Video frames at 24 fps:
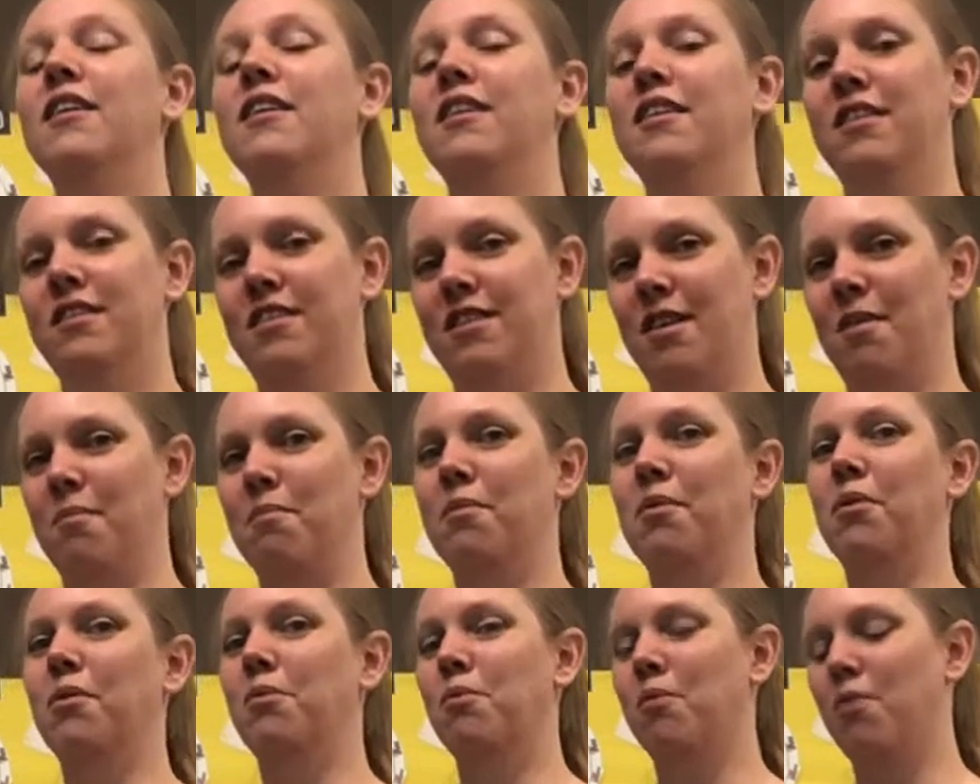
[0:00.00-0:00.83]

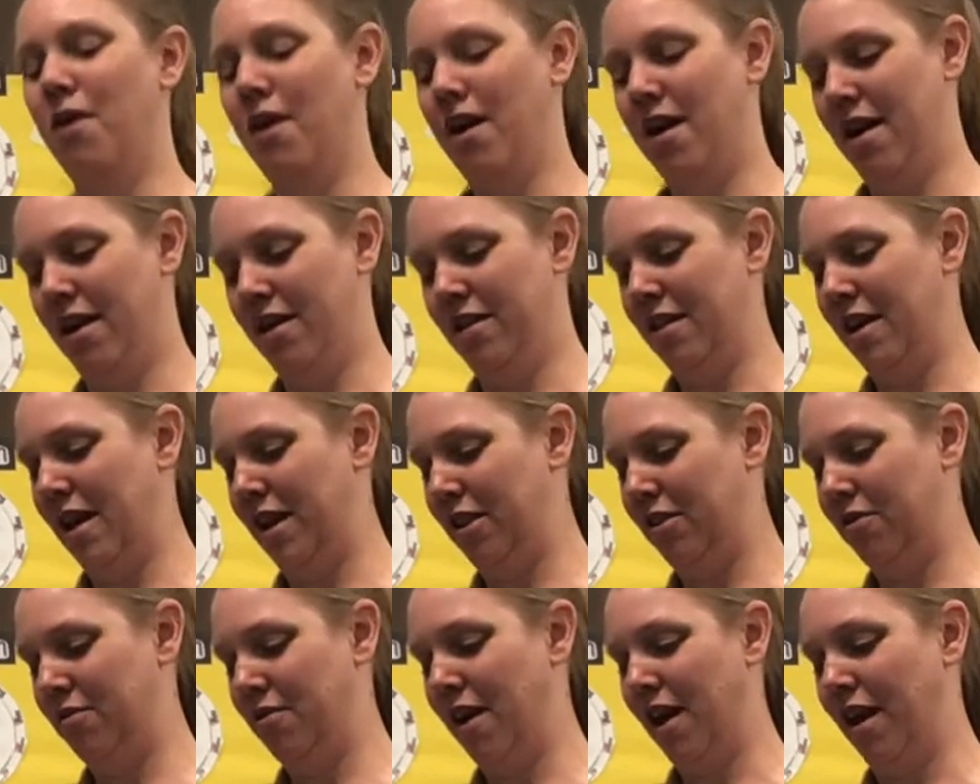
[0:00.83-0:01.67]
Number 1,
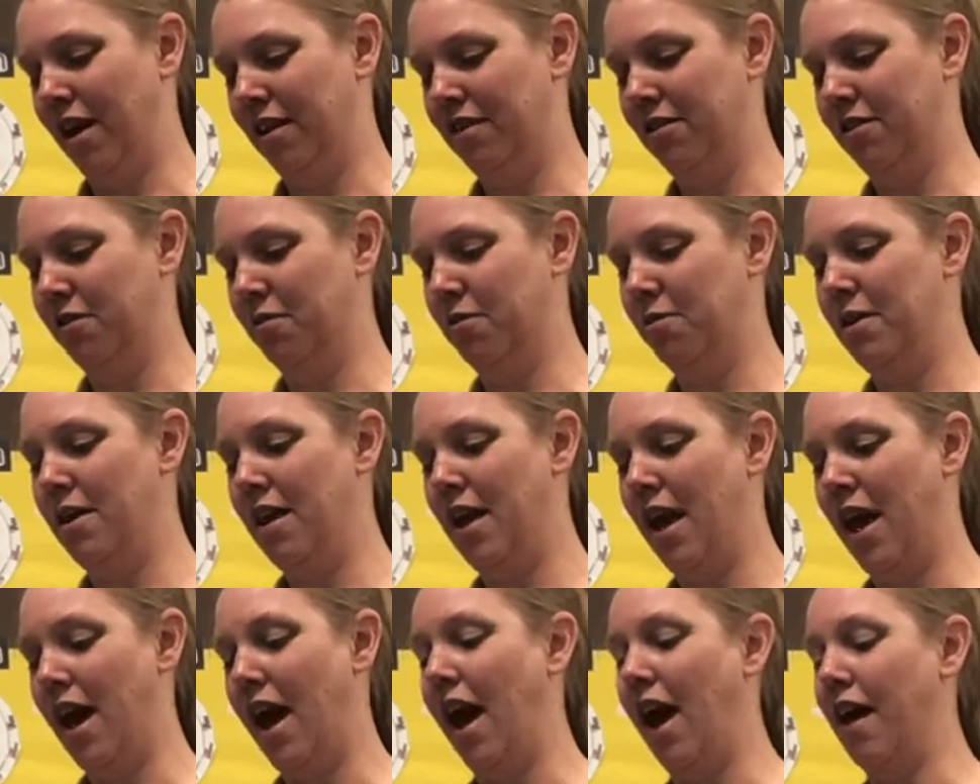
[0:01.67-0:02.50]
that's right. So we
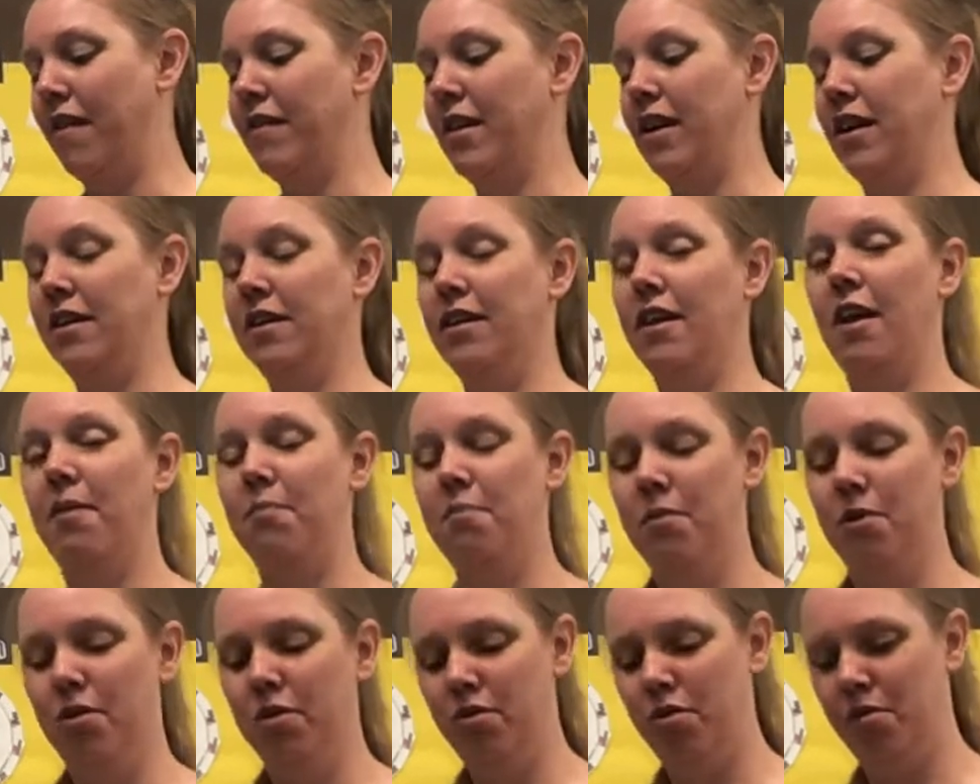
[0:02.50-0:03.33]
have a
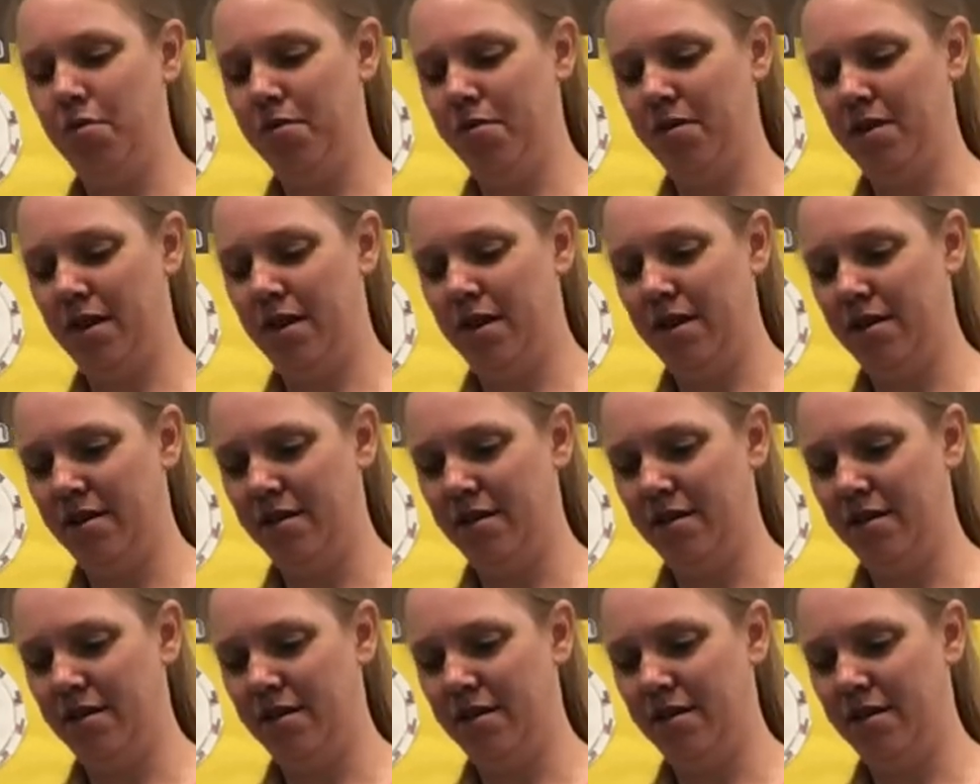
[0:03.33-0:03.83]
number, oopsie,